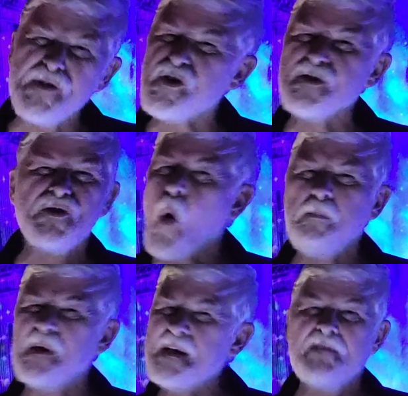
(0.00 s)
Christians,
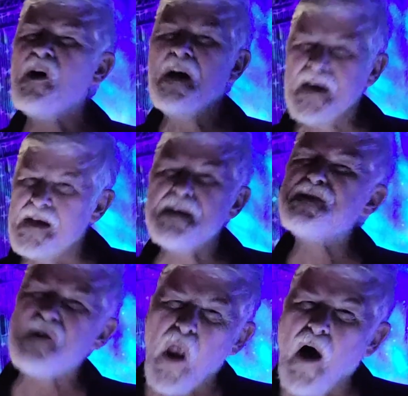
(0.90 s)
don't believe He
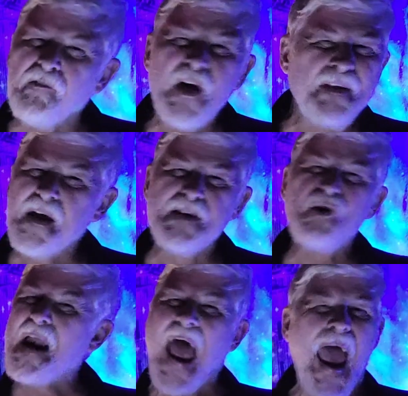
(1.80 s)
is love, then He's
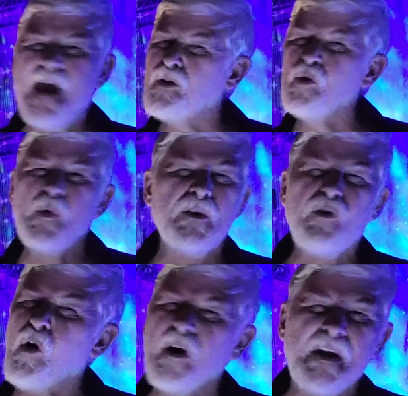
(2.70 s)
going to hate you
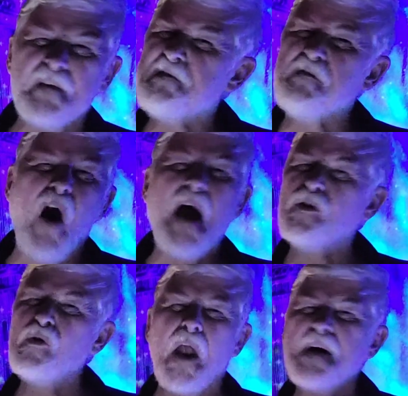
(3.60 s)
eternally and fry
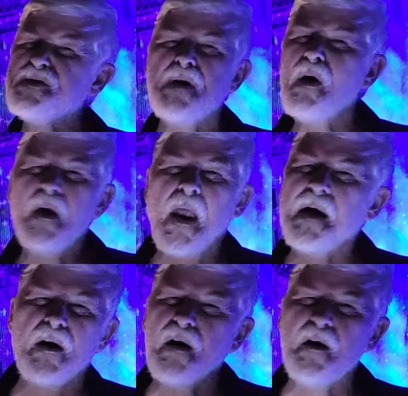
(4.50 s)
you like
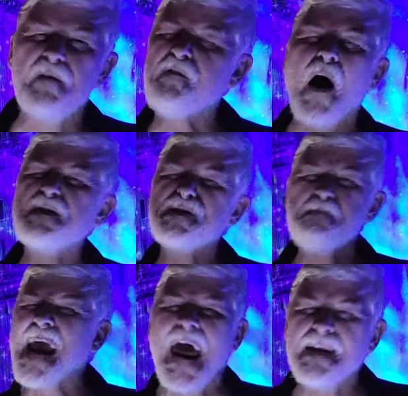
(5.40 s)
like a uh, fried
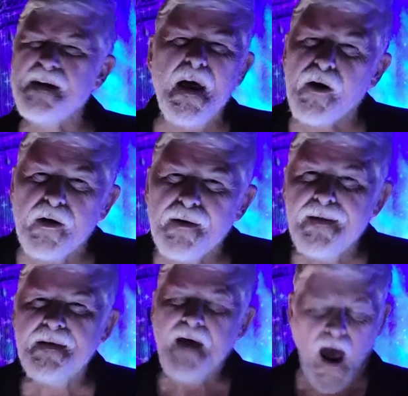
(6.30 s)
spaghetti dinner.
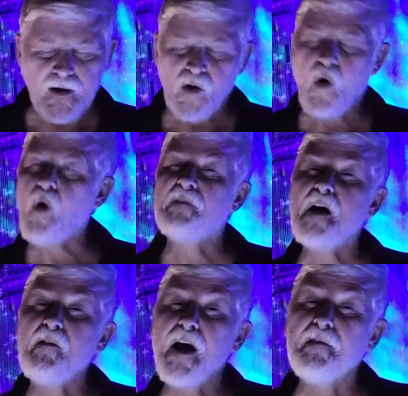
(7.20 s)
I don't know. Have
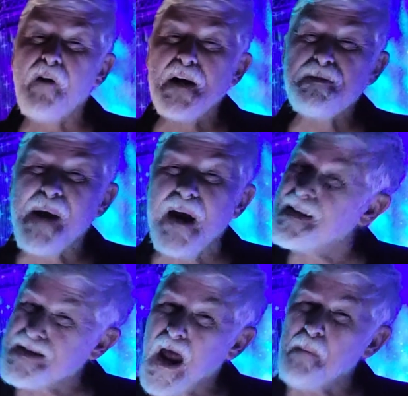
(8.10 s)
you ever had fried spaghetti?
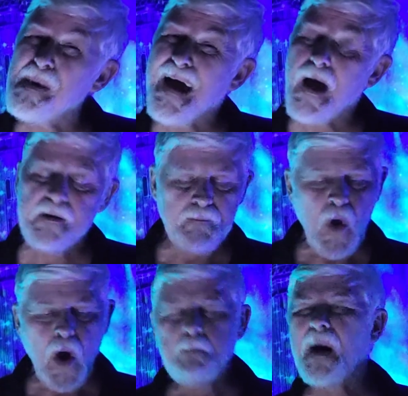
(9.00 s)
It's not bad
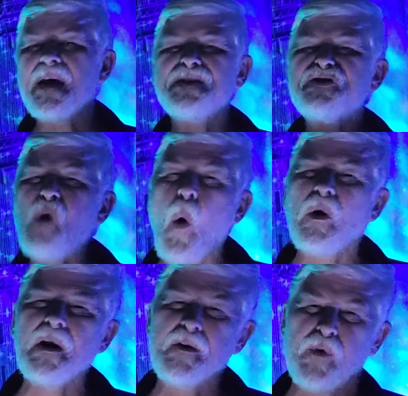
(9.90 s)
but it's
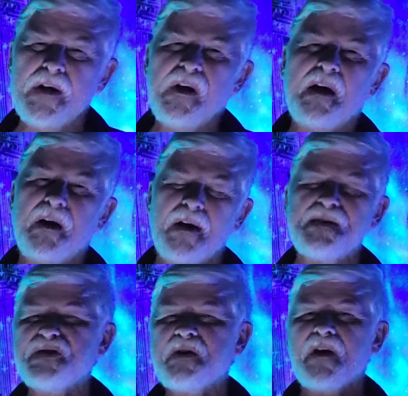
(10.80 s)
totally
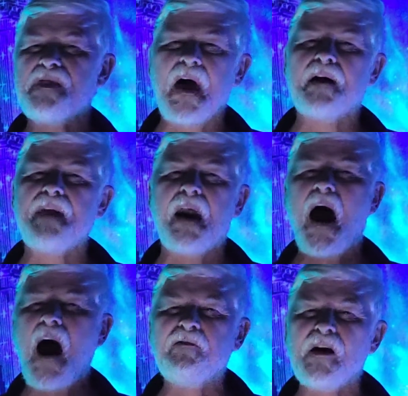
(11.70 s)
ridiculous to think that
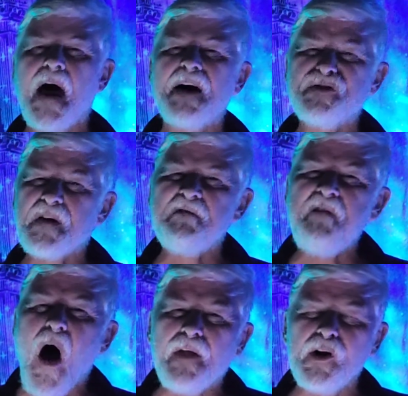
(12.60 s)
an everlasting
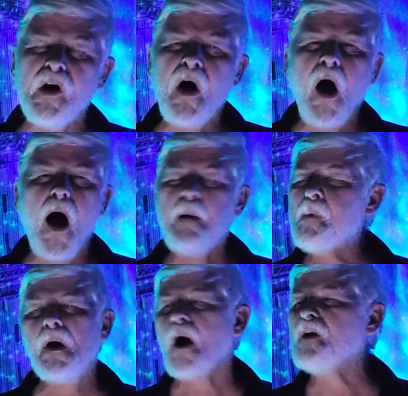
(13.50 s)
father, uh,
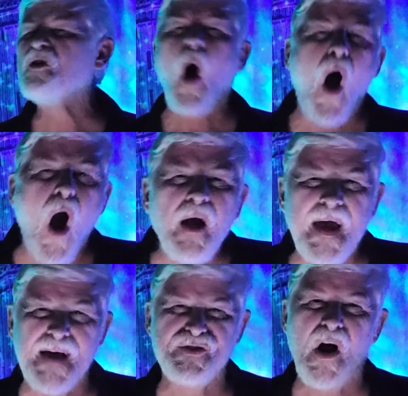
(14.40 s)
a dog
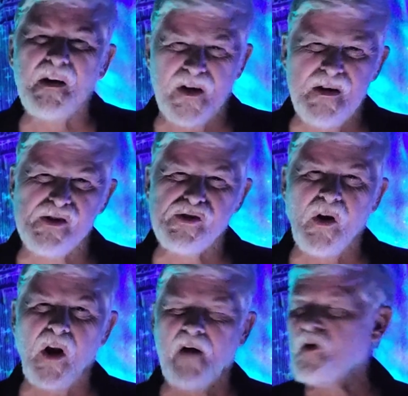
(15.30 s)
has
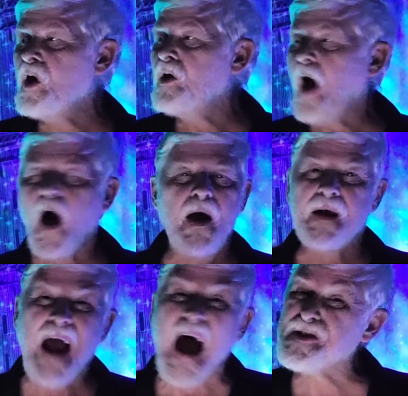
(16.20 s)
unconditional love uh,
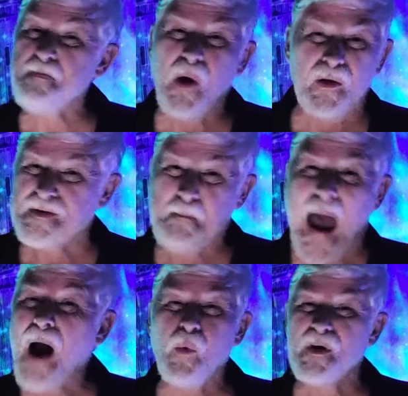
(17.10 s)
and God spelled
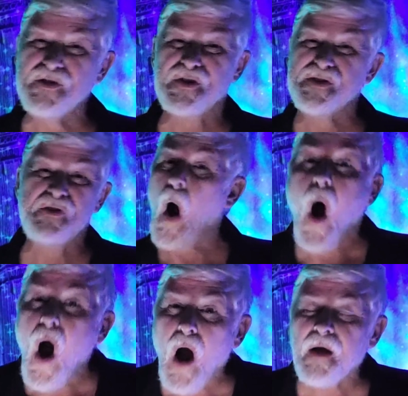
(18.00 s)
backwards as
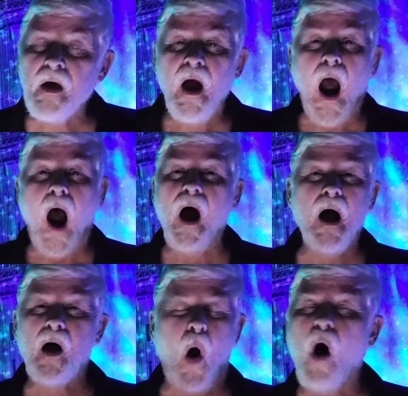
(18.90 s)
dog.
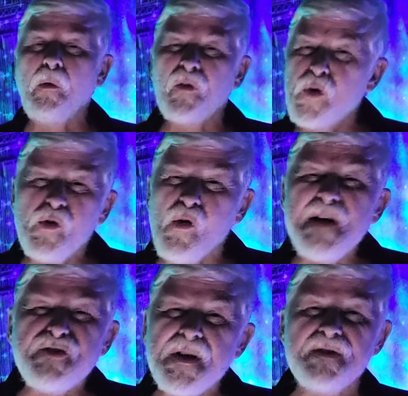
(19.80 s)
Uh, all of you
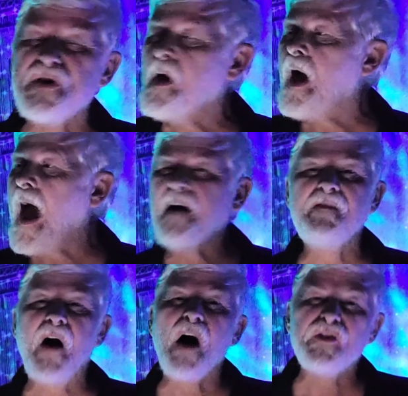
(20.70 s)
Christians have
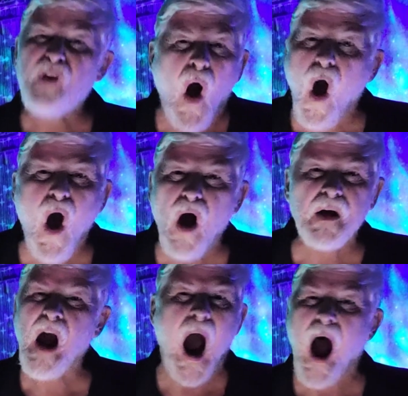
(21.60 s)
a
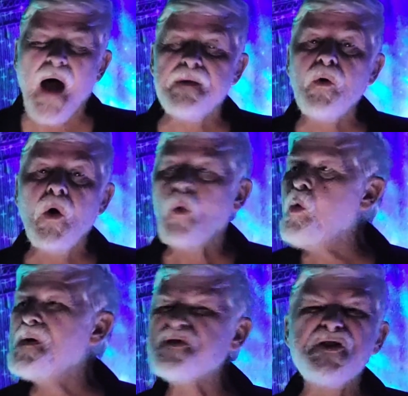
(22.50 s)
dog God
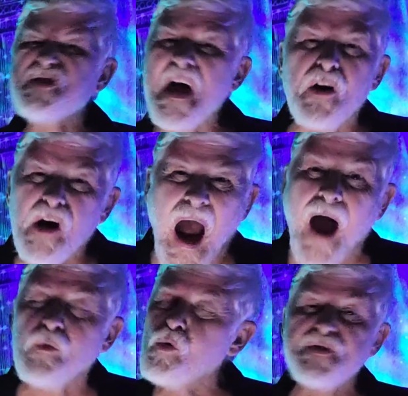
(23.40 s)
who is a sinner
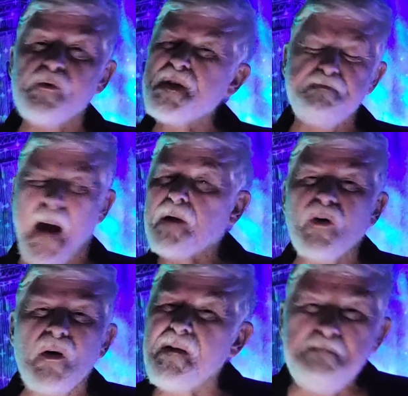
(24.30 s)
God who's a
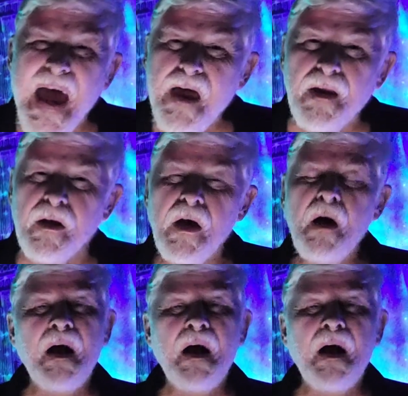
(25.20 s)
respecter of men.